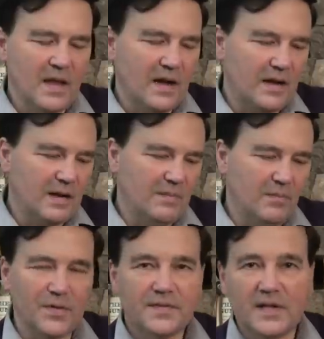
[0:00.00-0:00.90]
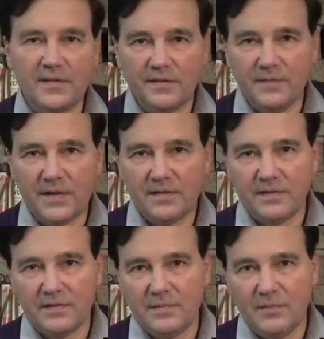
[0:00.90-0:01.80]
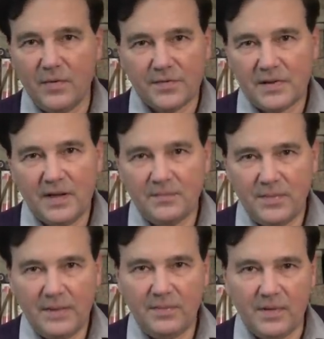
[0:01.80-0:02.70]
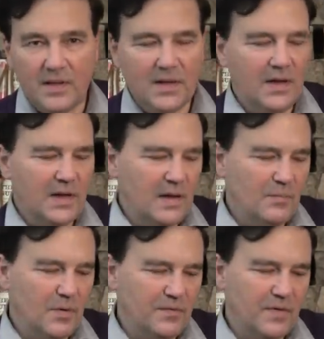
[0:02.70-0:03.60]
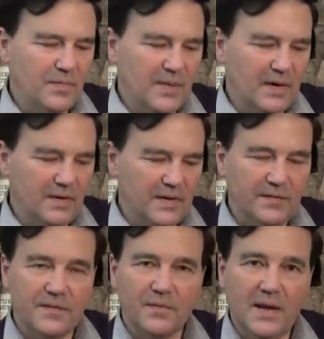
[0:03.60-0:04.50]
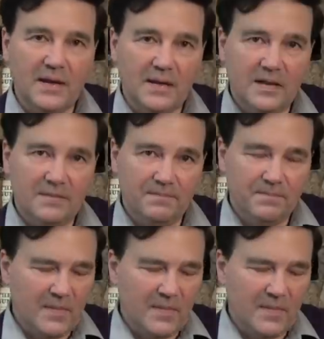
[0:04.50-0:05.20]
Uh, most gunsmiths and most gun people prefer a barrel that's threaded in.